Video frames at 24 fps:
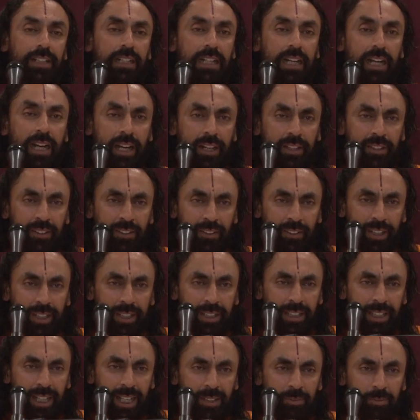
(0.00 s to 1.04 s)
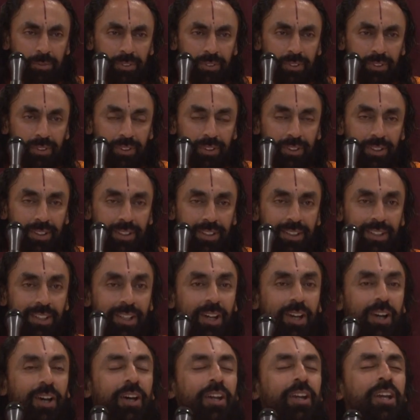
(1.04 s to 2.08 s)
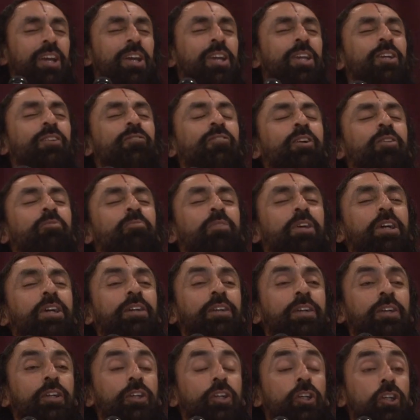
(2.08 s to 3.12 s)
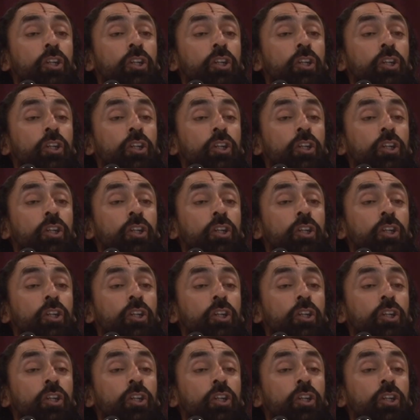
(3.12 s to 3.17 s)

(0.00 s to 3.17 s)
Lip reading: 100 times? Arey, even bigger.